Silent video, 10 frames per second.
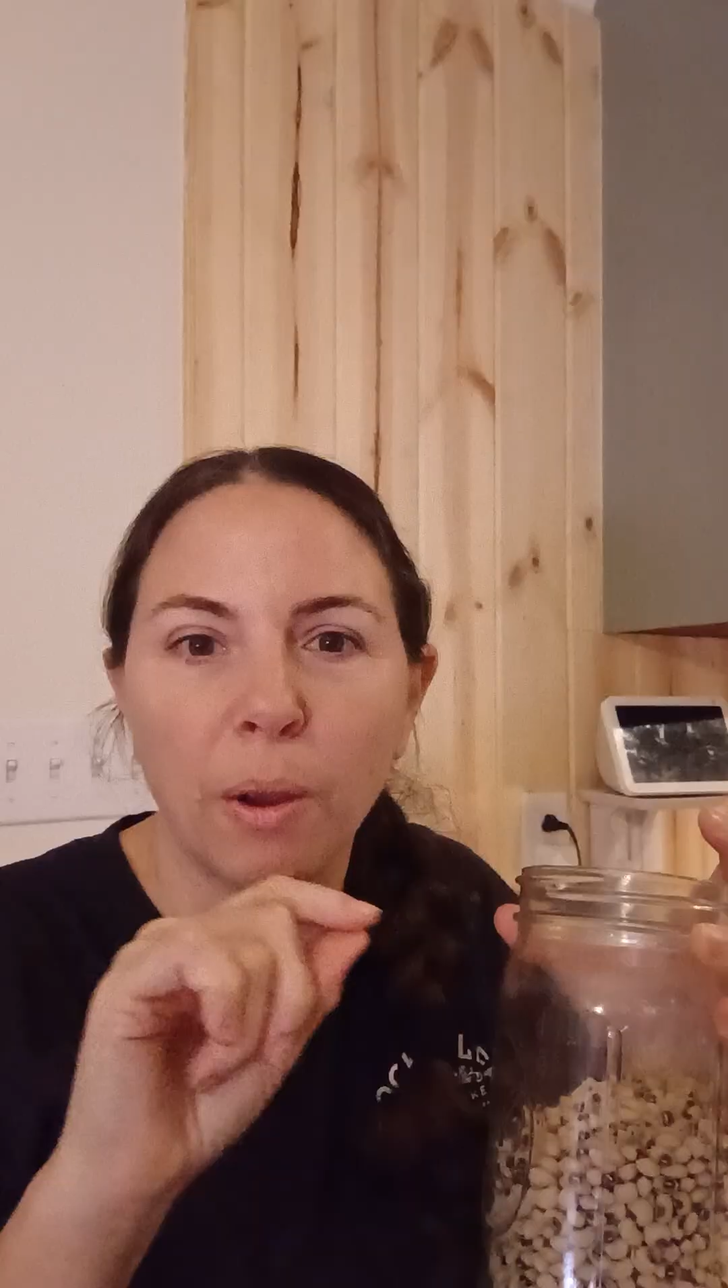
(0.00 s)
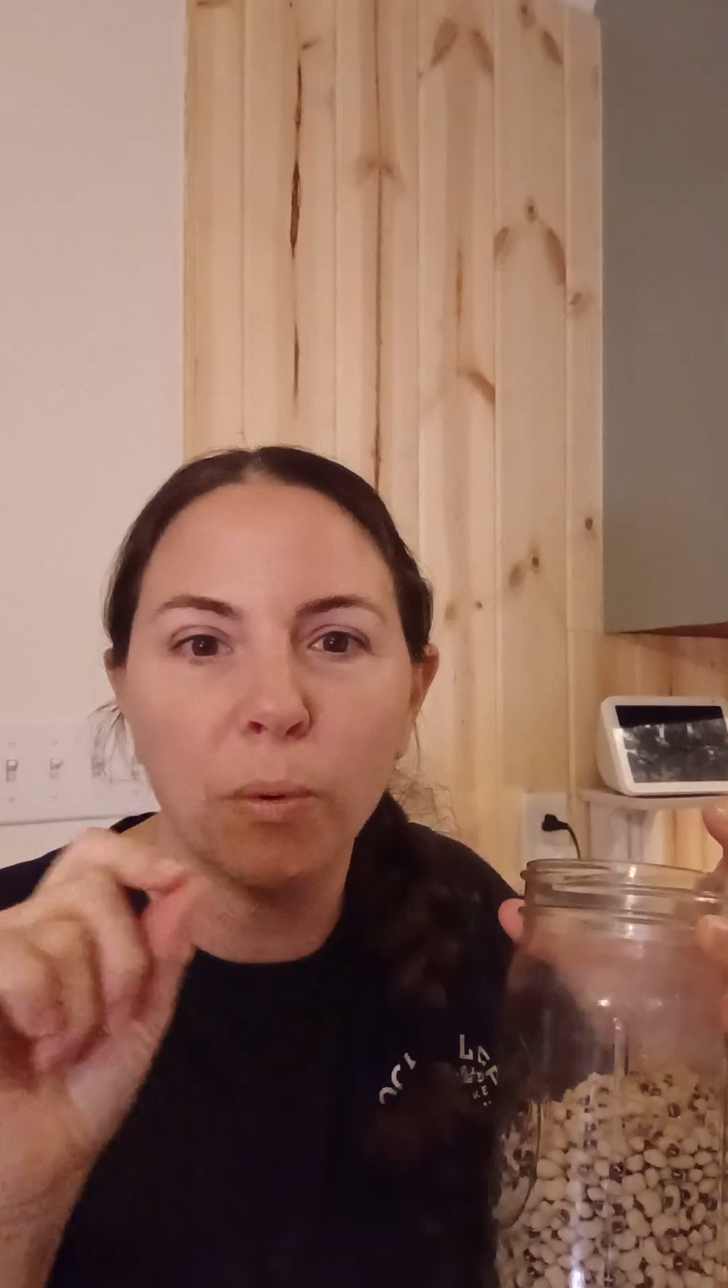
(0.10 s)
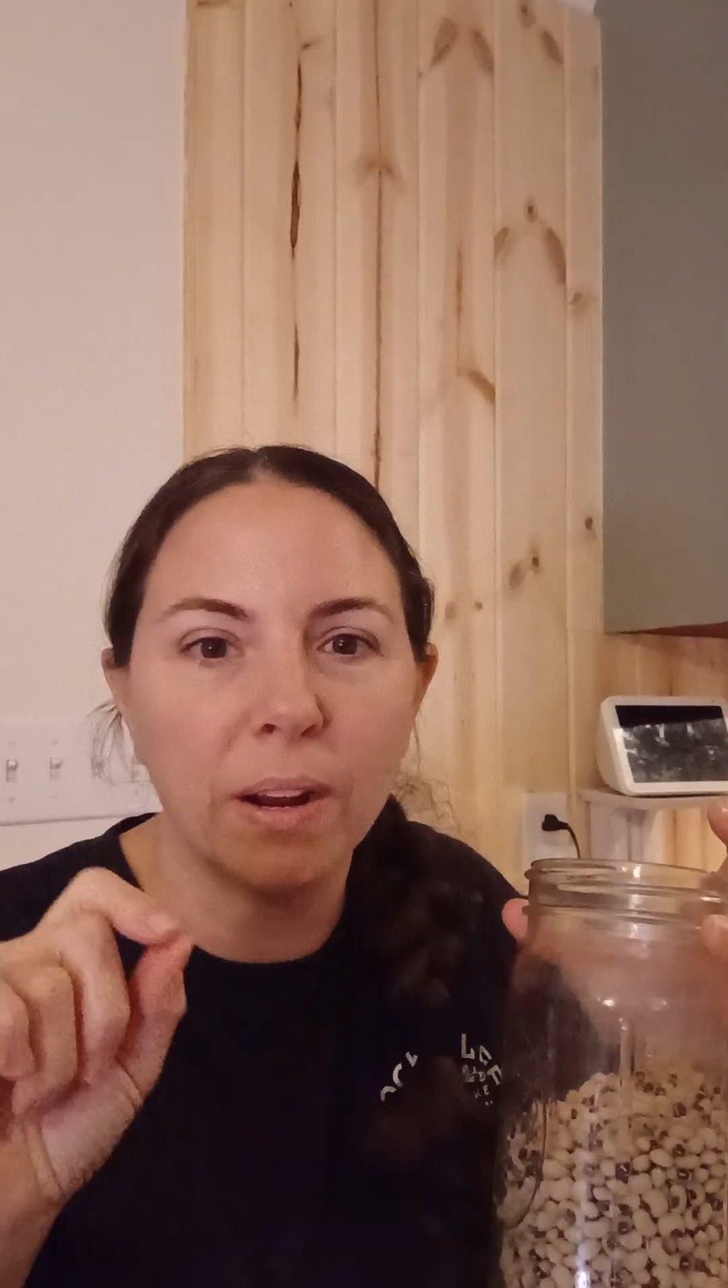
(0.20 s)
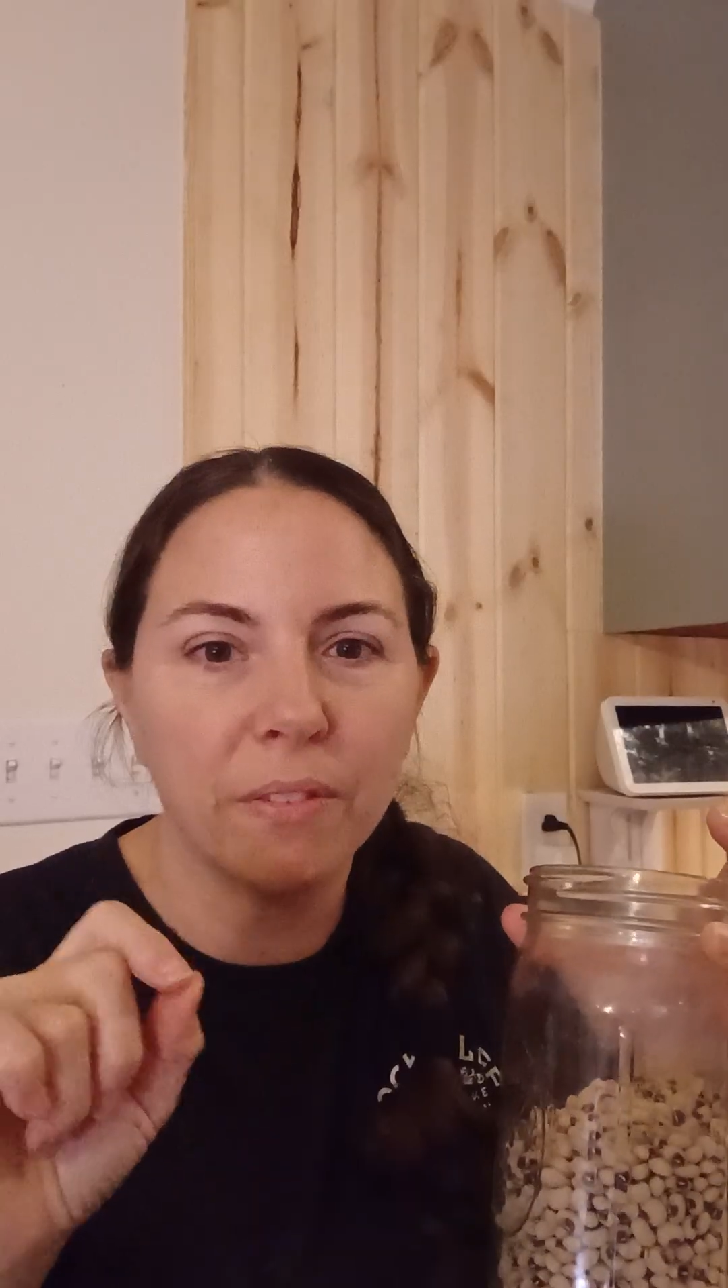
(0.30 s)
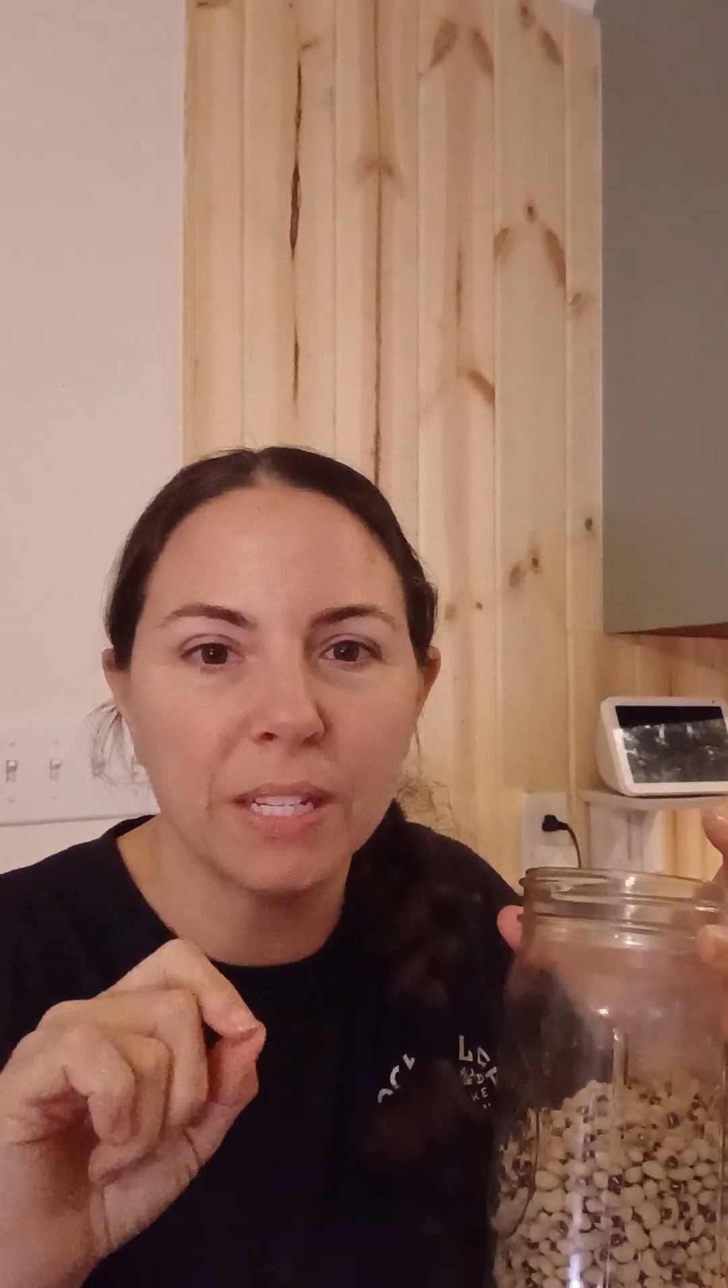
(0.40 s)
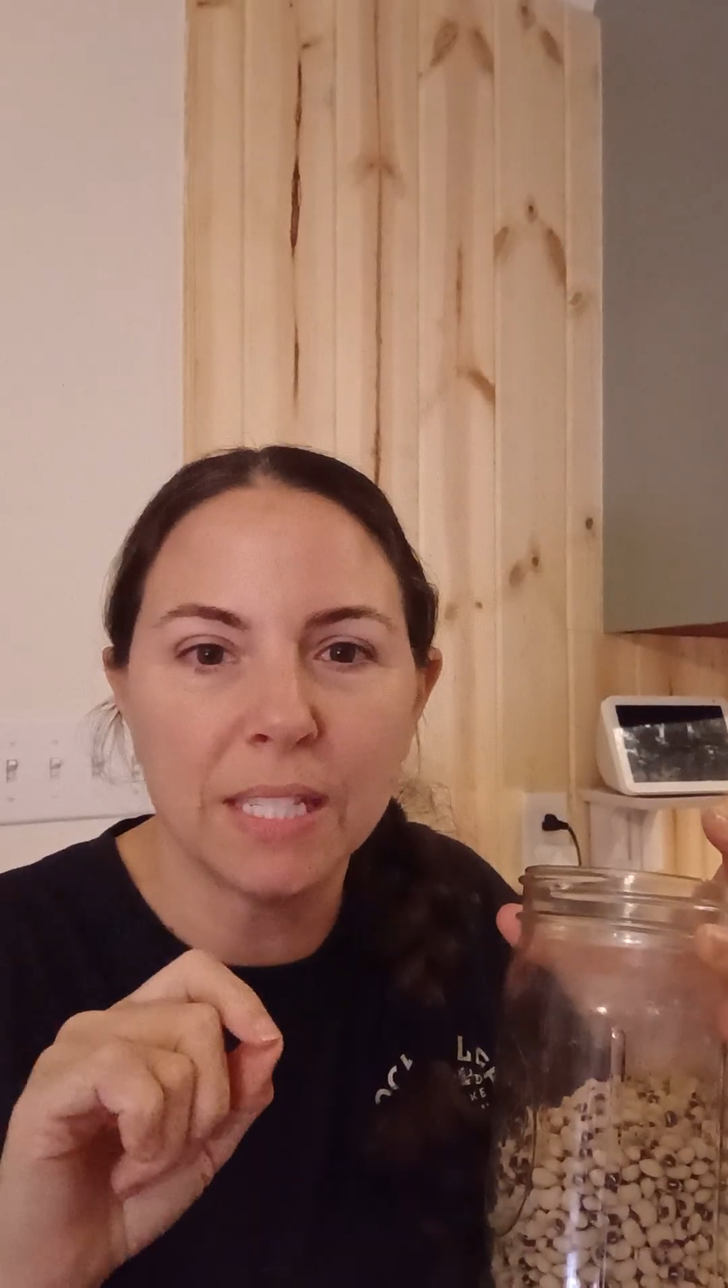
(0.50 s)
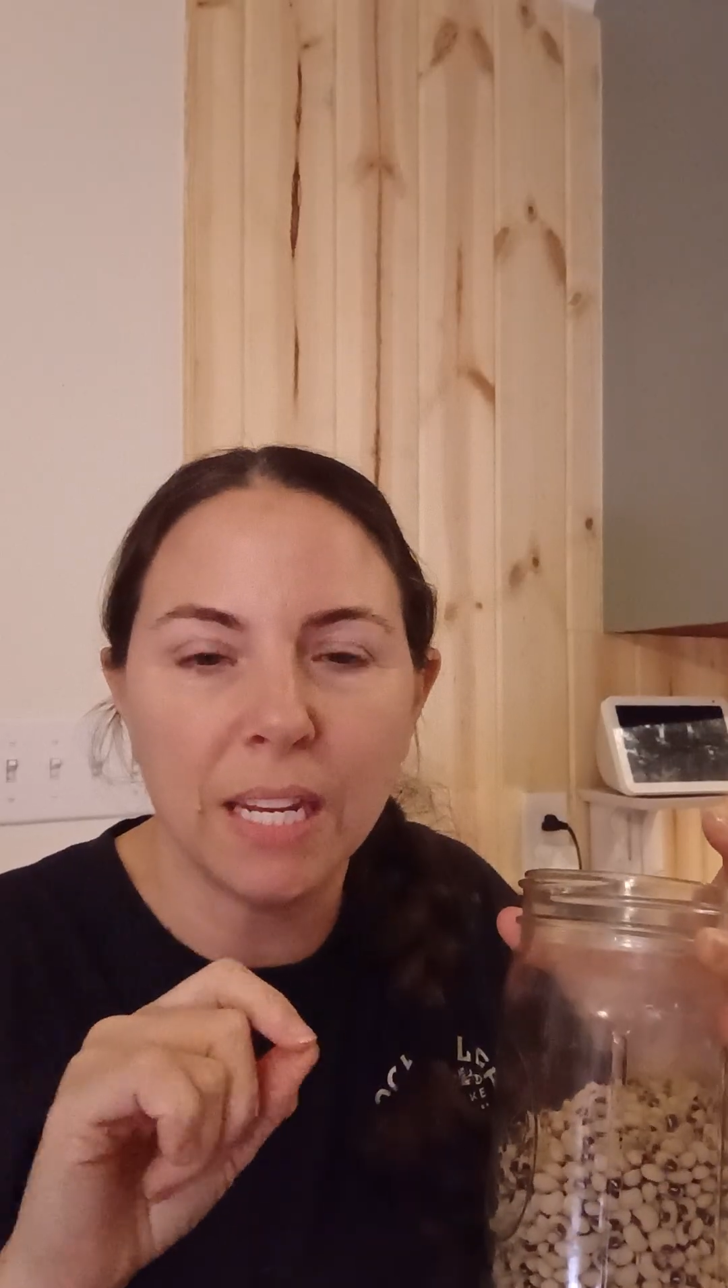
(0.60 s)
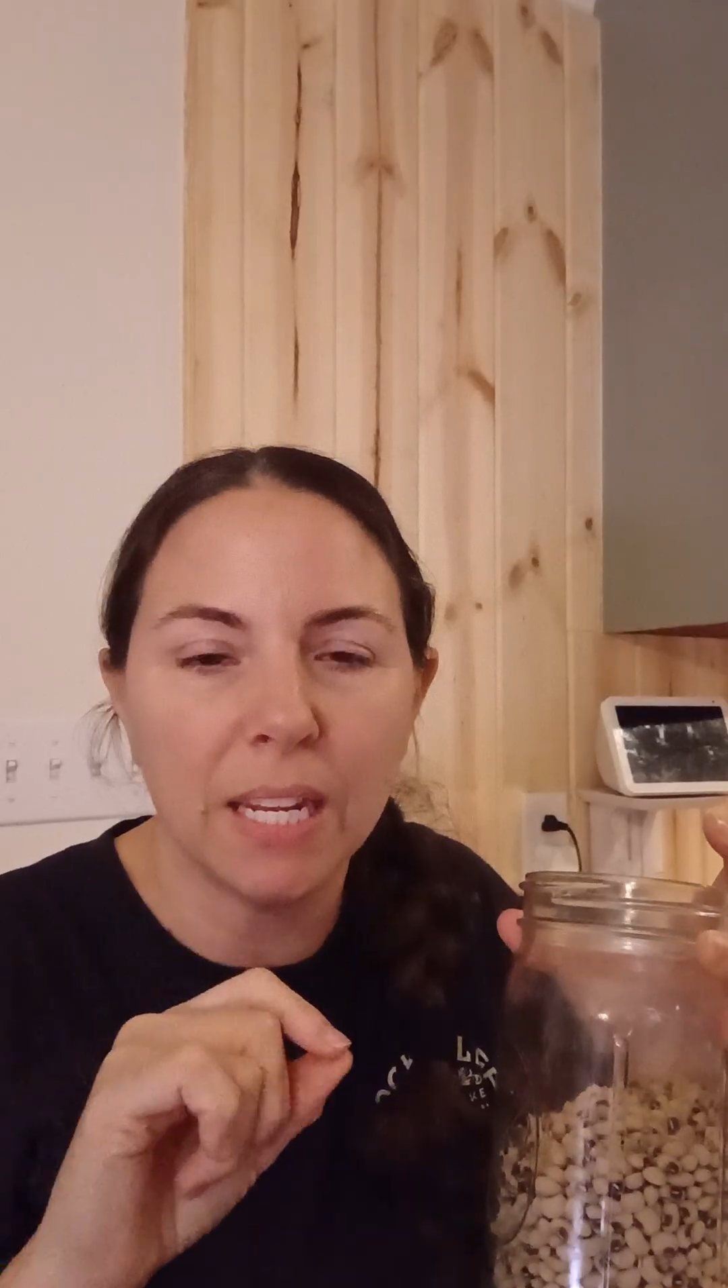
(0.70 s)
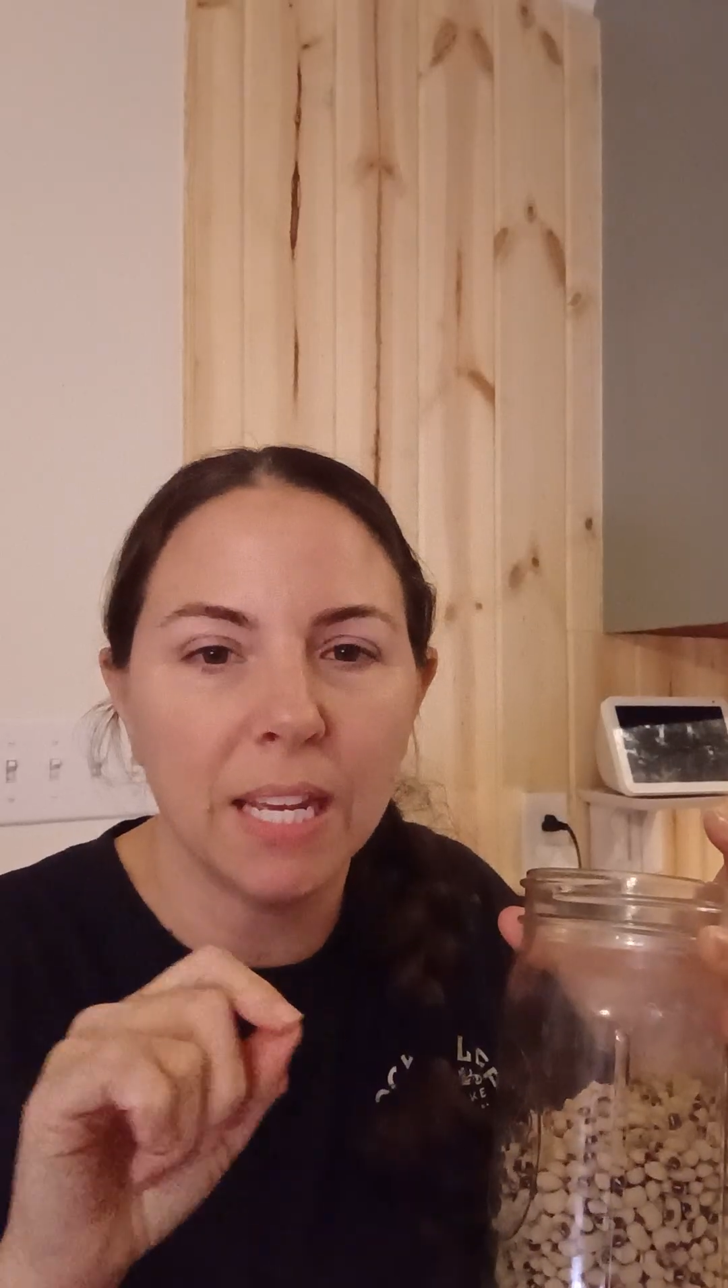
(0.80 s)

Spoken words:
whatever the seed